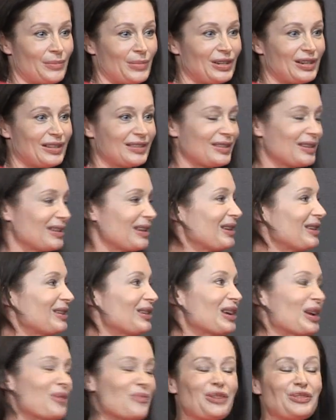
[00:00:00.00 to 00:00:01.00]
Because,
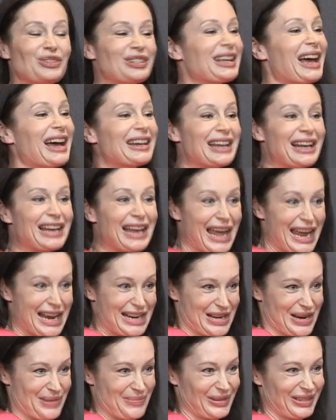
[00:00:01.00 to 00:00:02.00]
you know, we've just had
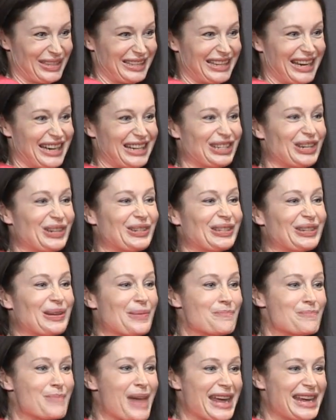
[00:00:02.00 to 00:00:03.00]
Elaine up on stage, who's an
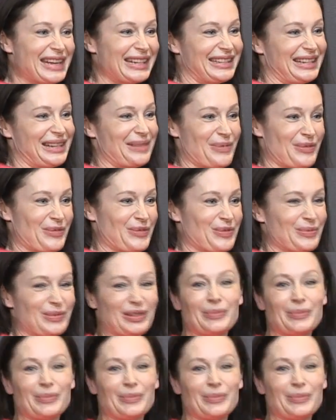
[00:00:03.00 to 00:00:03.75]
amazing performance